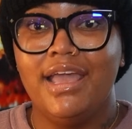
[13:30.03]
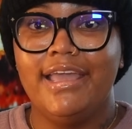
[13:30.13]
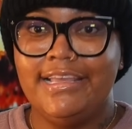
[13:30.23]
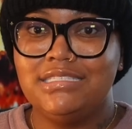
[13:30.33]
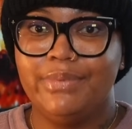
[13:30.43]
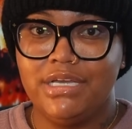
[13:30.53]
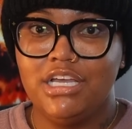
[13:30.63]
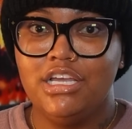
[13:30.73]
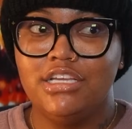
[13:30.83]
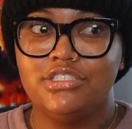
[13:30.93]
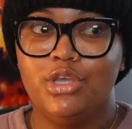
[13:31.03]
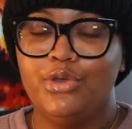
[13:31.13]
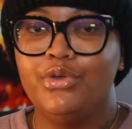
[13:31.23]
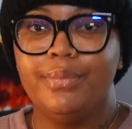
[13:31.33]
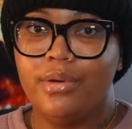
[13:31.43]
it's because
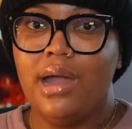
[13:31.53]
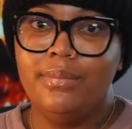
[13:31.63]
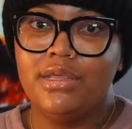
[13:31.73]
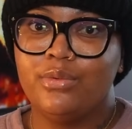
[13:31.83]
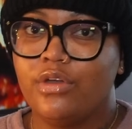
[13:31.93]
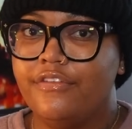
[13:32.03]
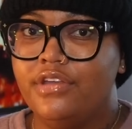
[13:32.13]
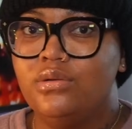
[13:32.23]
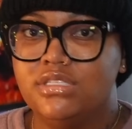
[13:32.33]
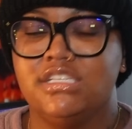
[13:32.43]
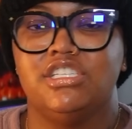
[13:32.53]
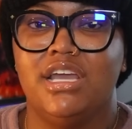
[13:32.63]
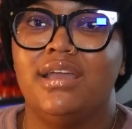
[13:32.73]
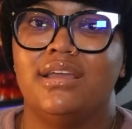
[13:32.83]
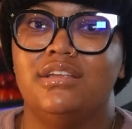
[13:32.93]
you're probably refusing
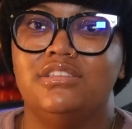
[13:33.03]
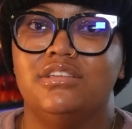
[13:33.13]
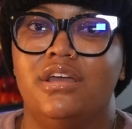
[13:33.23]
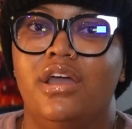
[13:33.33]
change.